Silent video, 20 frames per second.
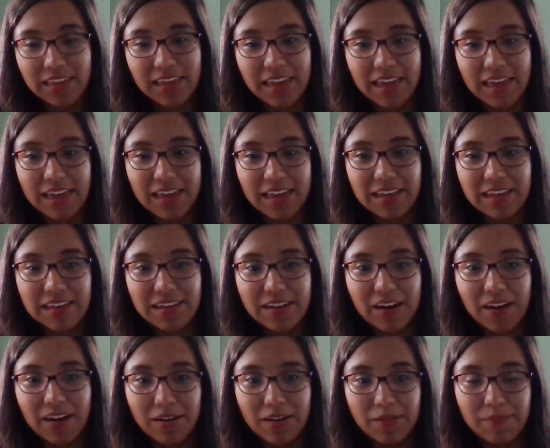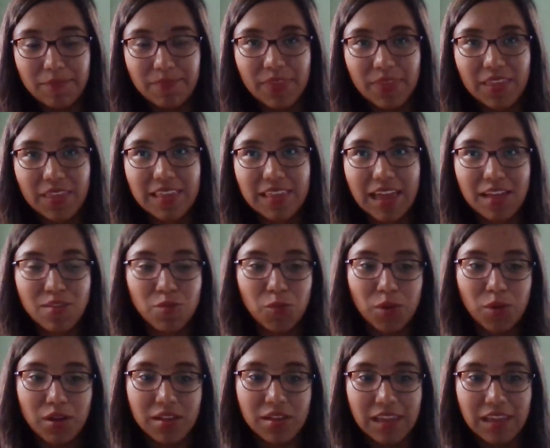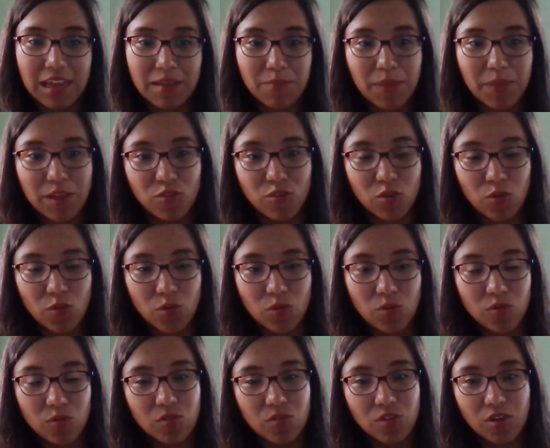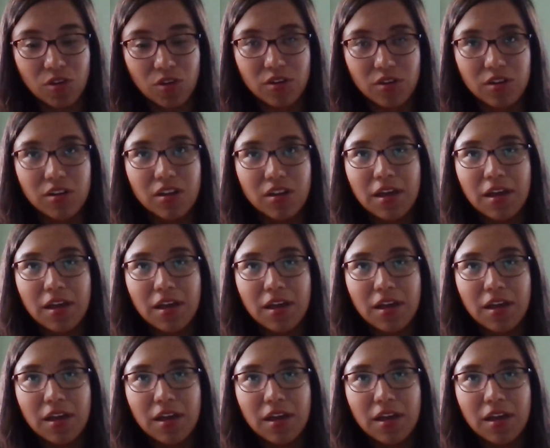And that's what led me to start